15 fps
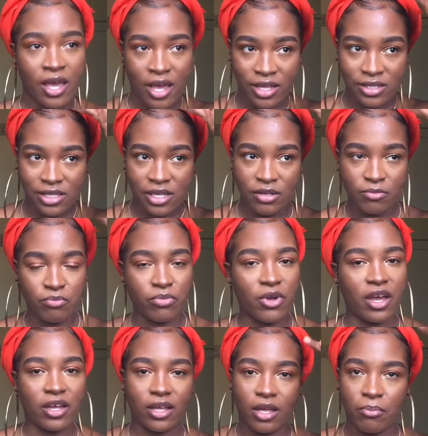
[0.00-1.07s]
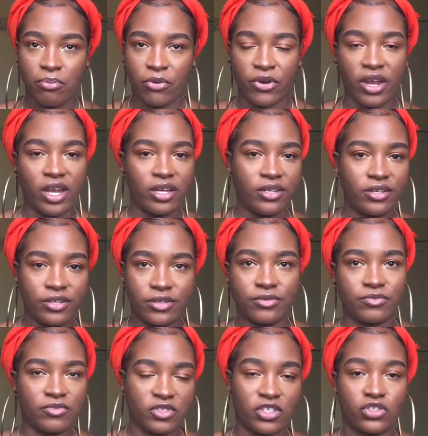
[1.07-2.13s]
It's in a braid
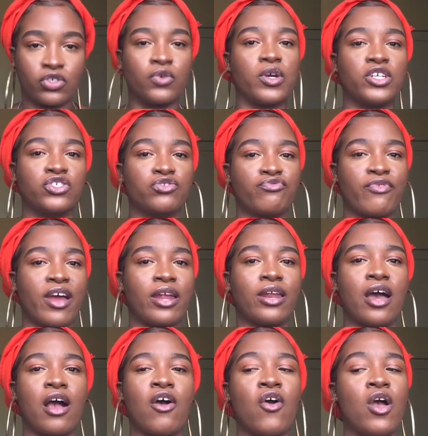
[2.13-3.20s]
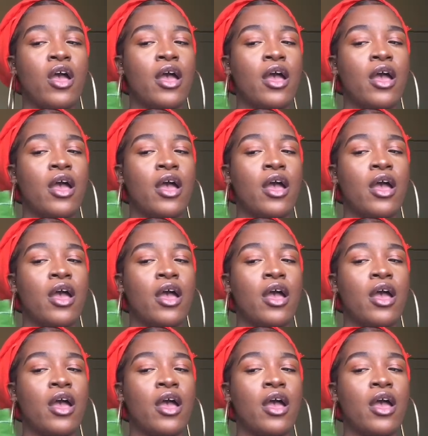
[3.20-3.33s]
situation right now,